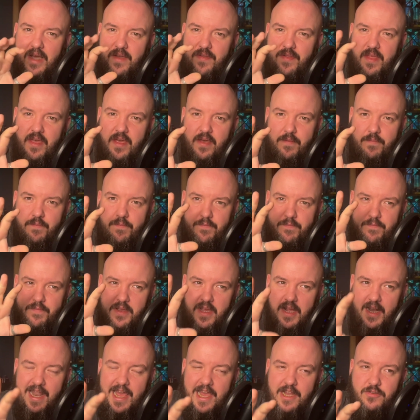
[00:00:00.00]
the
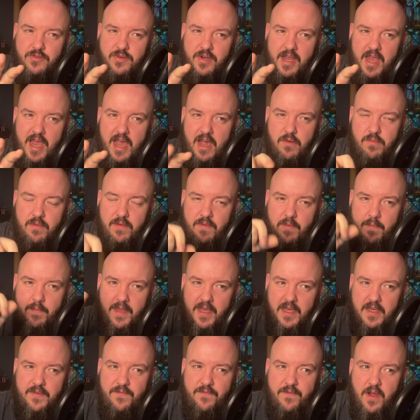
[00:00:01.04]
Galadriel with a
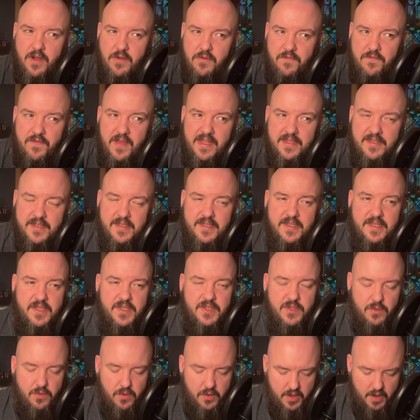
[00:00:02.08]
big Final Fantasy
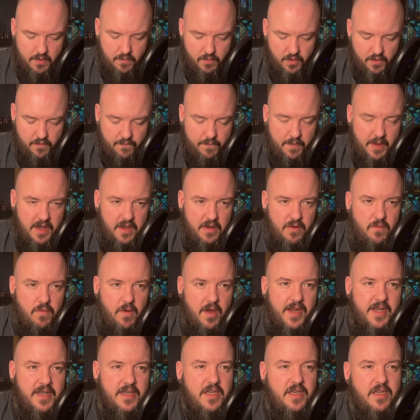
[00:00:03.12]
sword. It would have been
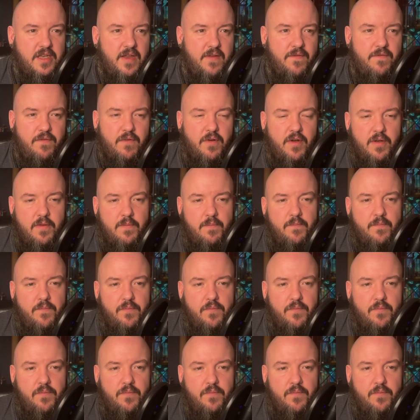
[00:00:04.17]
quite different.